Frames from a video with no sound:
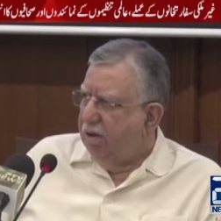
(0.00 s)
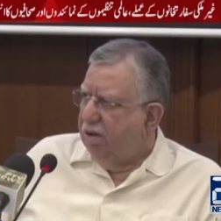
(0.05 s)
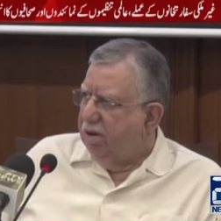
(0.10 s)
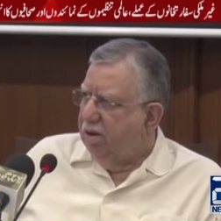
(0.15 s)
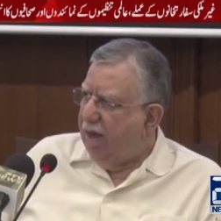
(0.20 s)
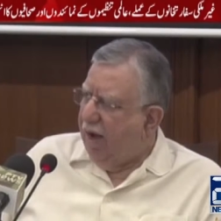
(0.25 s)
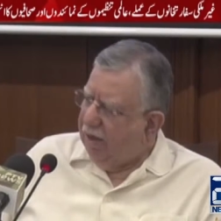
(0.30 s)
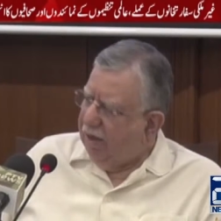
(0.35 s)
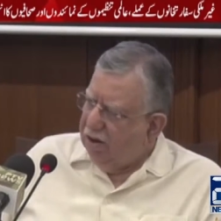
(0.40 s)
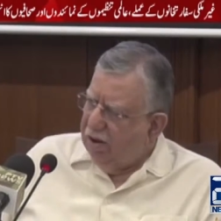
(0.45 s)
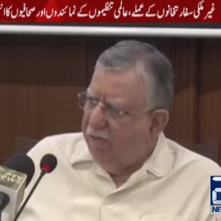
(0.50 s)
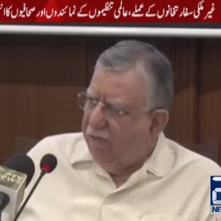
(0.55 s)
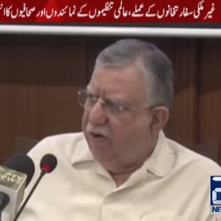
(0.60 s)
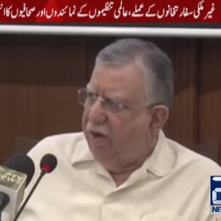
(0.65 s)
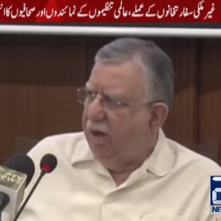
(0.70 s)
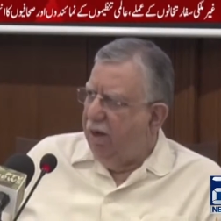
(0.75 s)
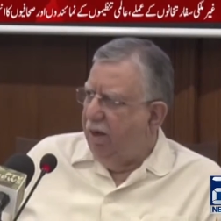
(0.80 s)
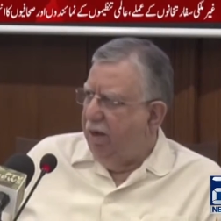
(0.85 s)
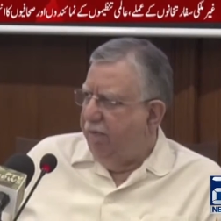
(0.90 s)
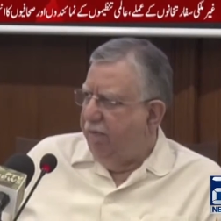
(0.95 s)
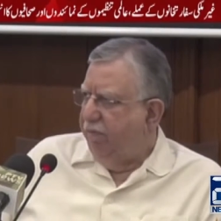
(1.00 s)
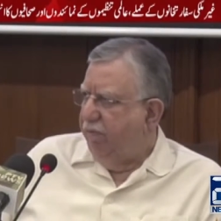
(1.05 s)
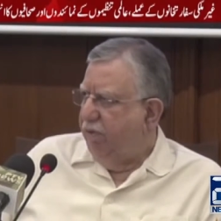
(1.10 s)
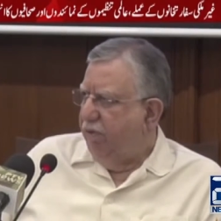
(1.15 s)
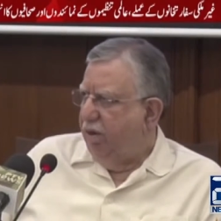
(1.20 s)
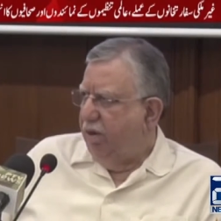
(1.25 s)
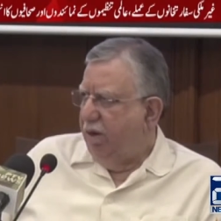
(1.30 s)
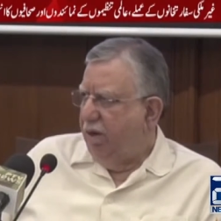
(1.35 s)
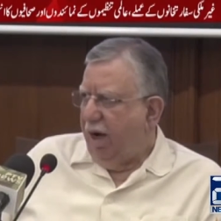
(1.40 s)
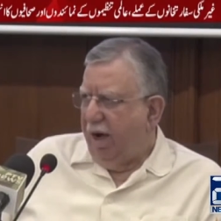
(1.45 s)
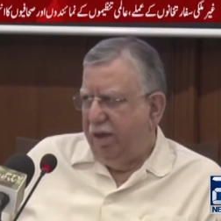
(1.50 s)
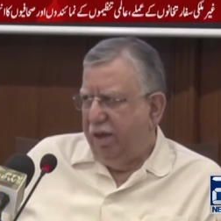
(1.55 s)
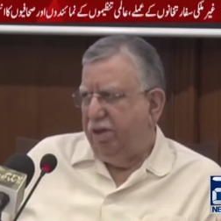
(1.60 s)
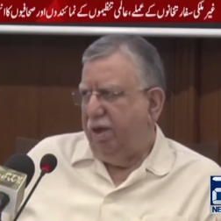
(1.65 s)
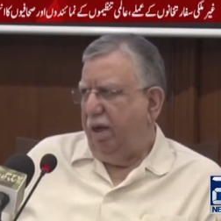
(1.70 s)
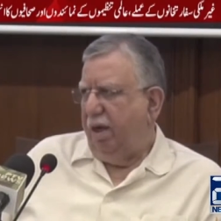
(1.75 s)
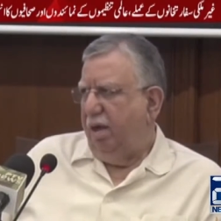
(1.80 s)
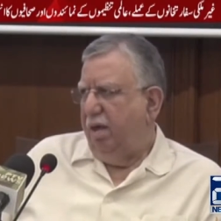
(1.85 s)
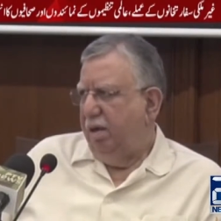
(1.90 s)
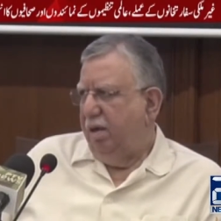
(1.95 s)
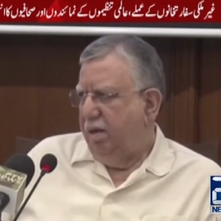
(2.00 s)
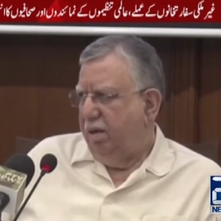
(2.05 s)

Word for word: So that's the way I think,